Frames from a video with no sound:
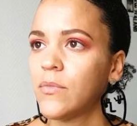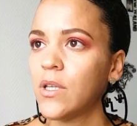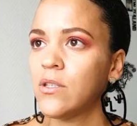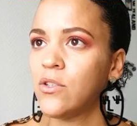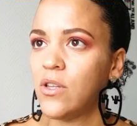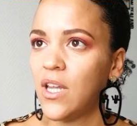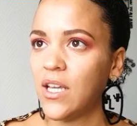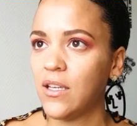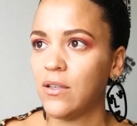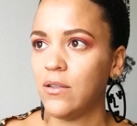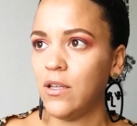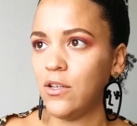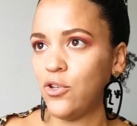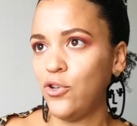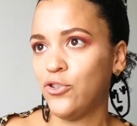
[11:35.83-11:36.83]
So like
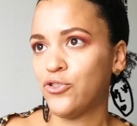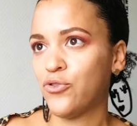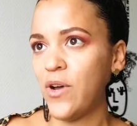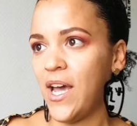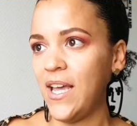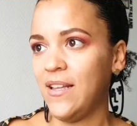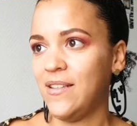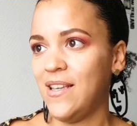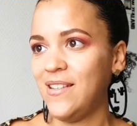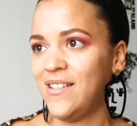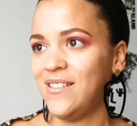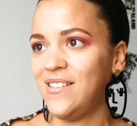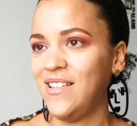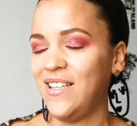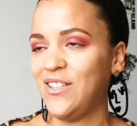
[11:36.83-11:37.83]
the cultural
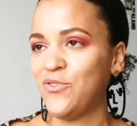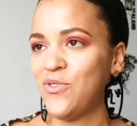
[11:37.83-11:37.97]
identity